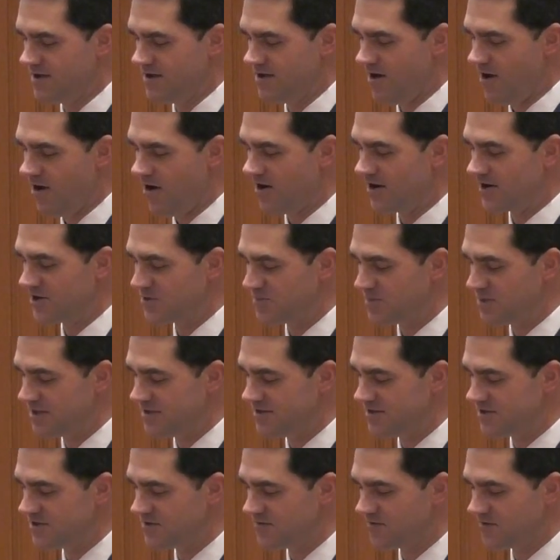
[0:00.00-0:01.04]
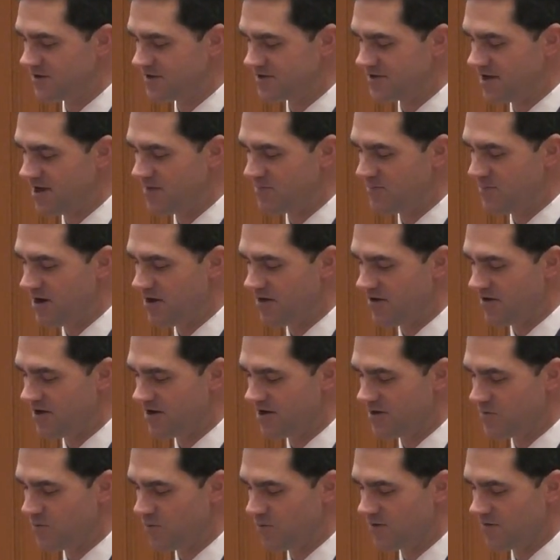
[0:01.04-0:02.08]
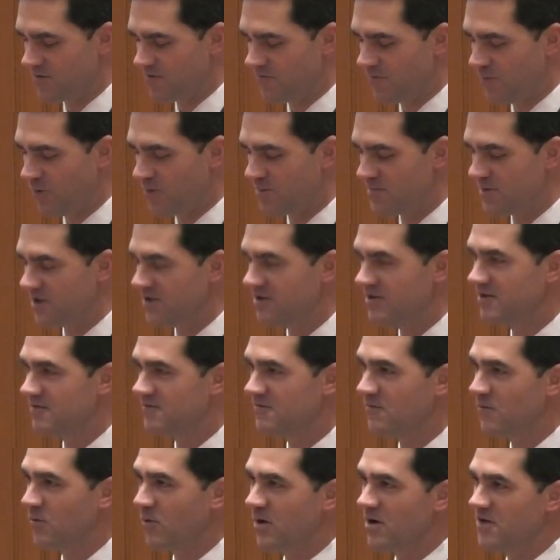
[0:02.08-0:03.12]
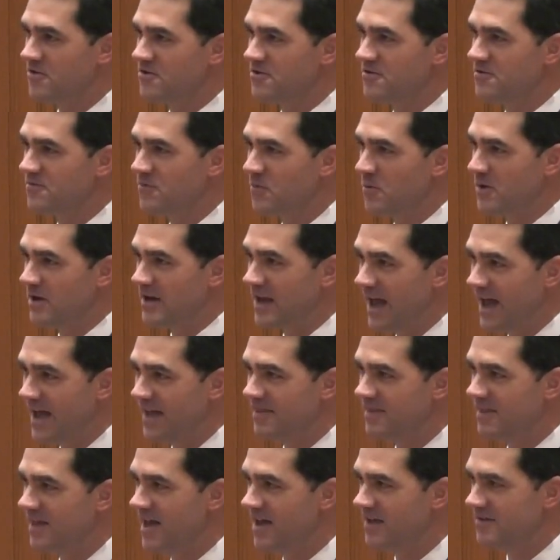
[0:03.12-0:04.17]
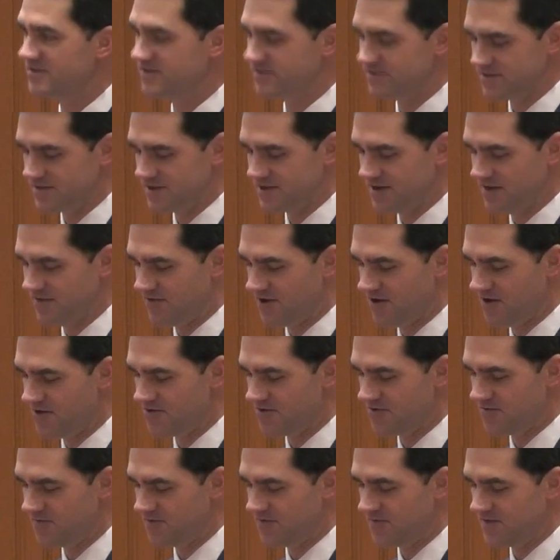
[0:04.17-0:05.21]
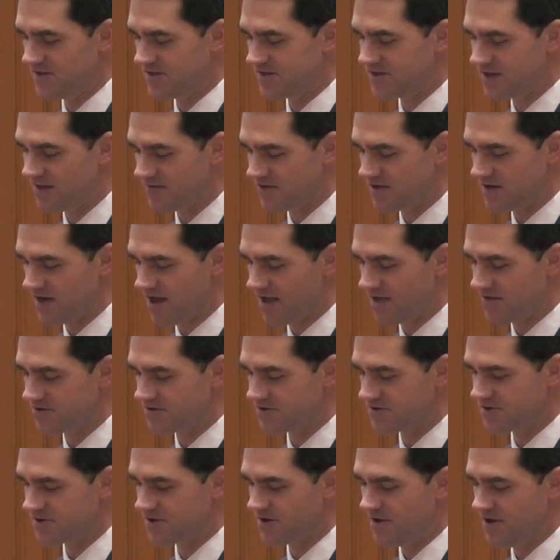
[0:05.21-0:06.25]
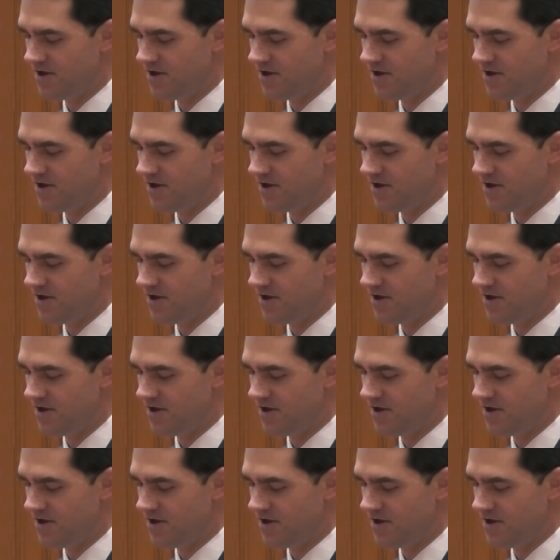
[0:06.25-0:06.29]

Our expenses for the same period were $4,449,757,